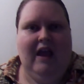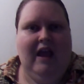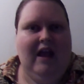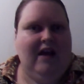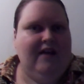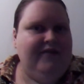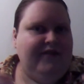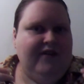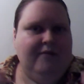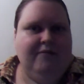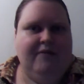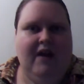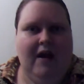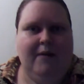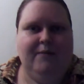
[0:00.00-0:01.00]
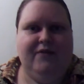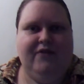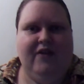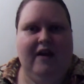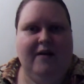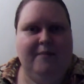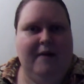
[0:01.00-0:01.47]
And
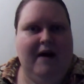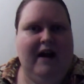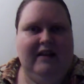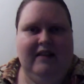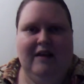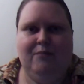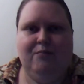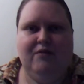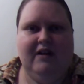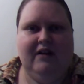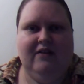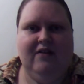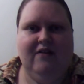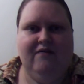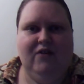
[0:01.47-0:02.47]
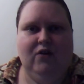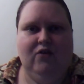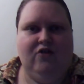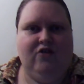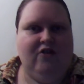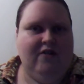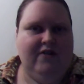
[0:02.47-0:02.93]
sometimes, like mine, they predict the
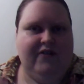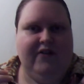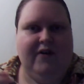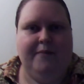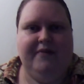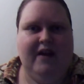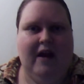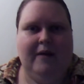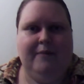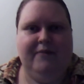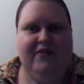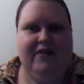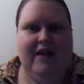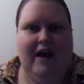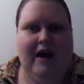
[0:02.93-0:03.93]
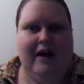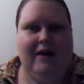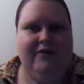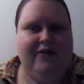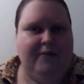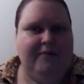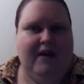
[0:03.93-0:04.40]
future, sometimes
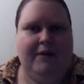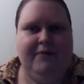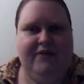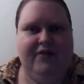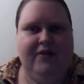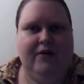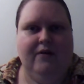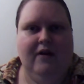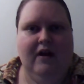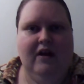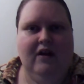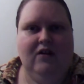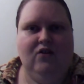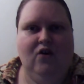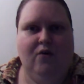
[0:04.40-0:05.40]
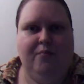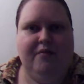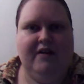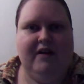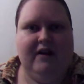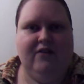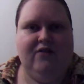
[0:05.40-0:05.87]
not. Sometimes they're no
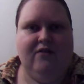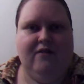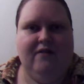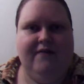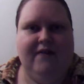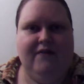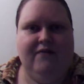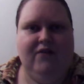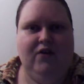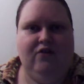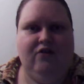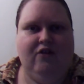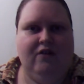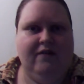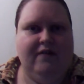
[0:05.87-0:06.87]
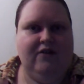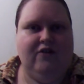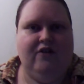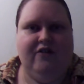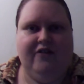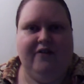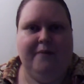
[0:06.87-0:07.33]
predictor of the future. They're
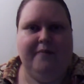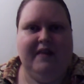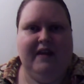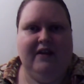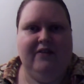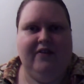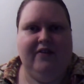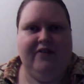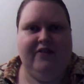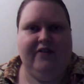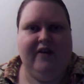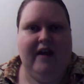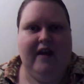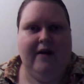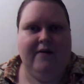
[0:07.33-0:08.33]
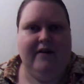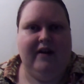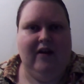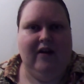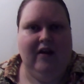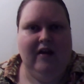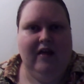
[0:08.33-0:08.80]
just something that's
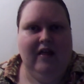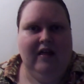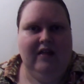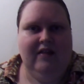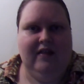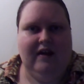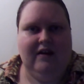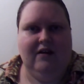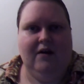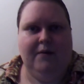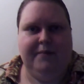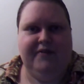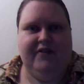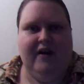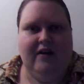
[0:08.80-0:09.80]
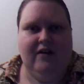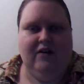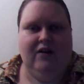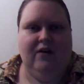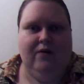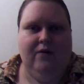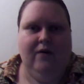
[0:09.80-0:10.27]
scary that upset
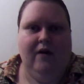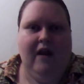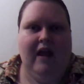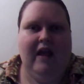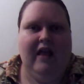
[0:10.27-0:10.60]
you.